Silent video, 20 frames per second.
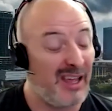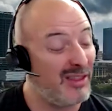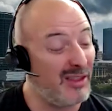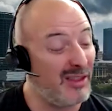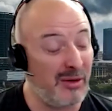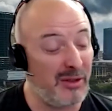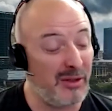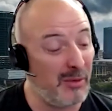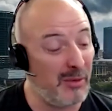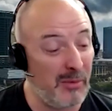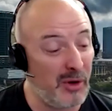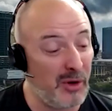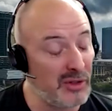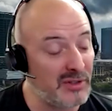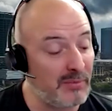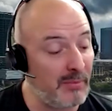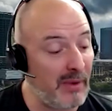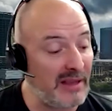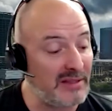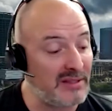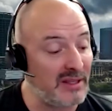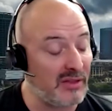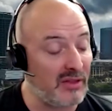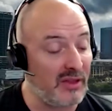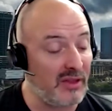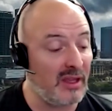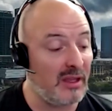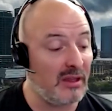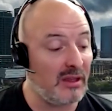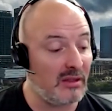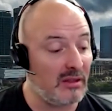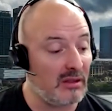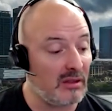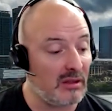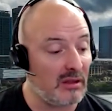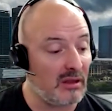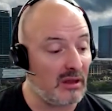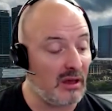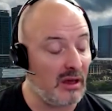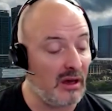the, the most basic thing
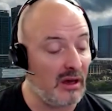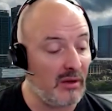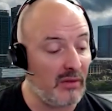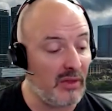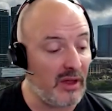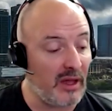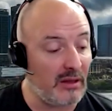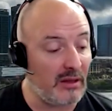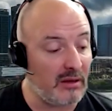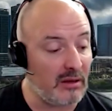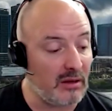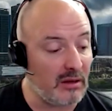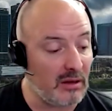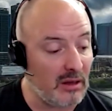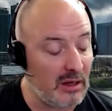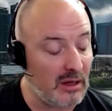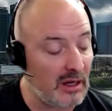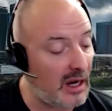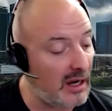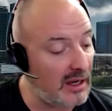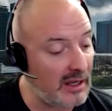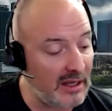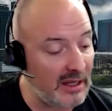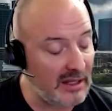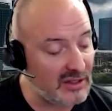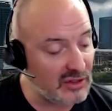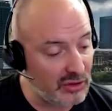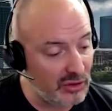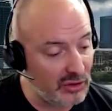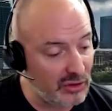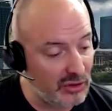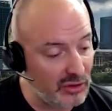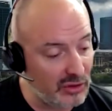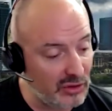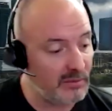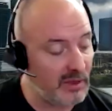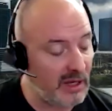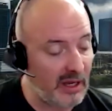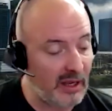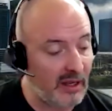uh, that uh, it's still,
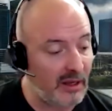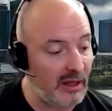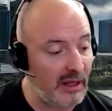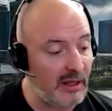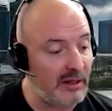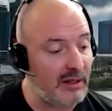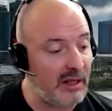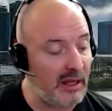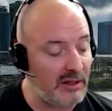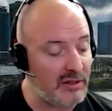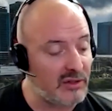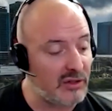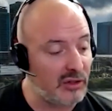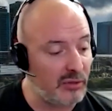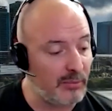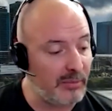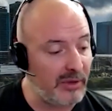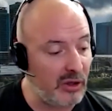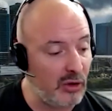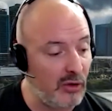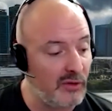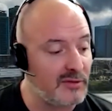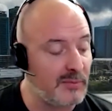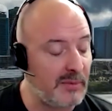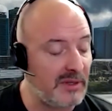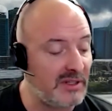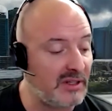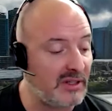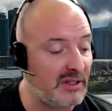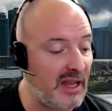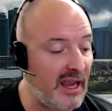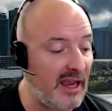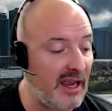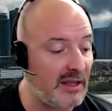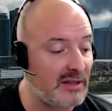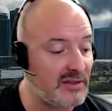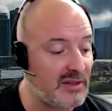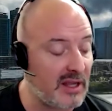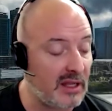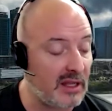uh, it, it still behooves me today
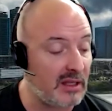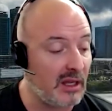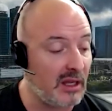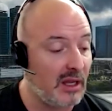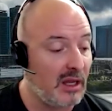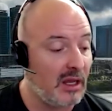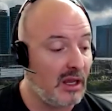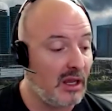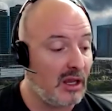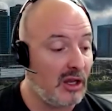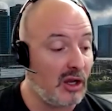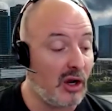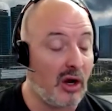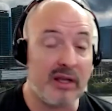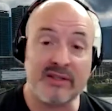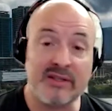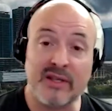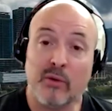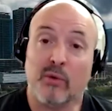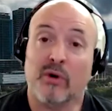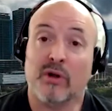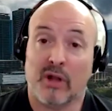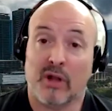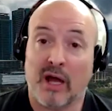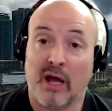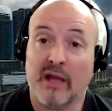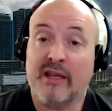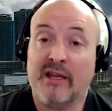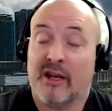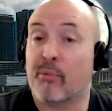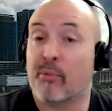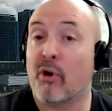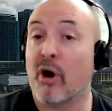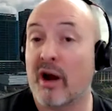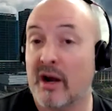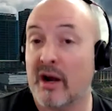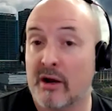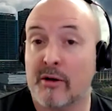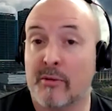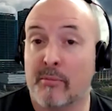is that, you know, I say, well, I need a
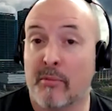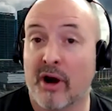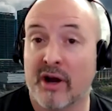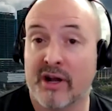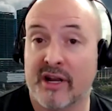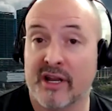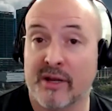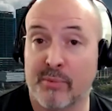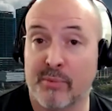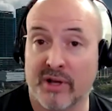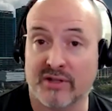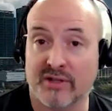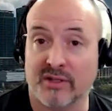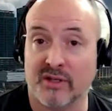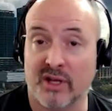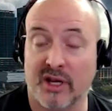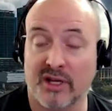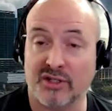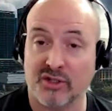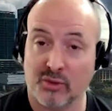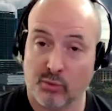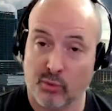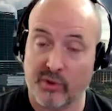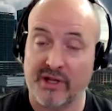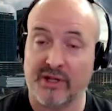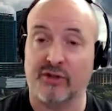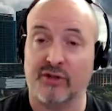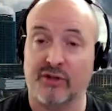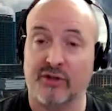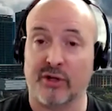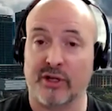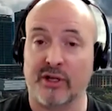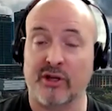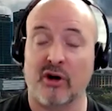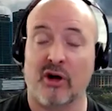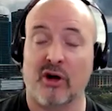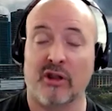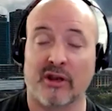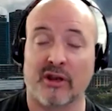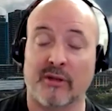product marketing presentation. We internally
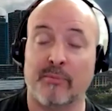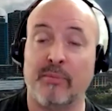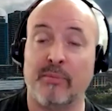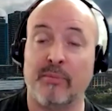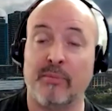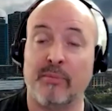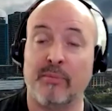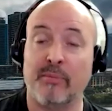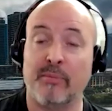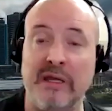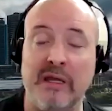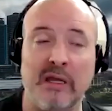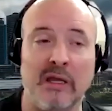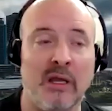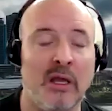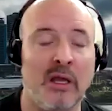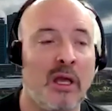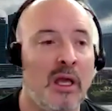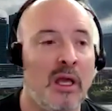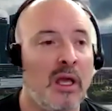call it a P M P.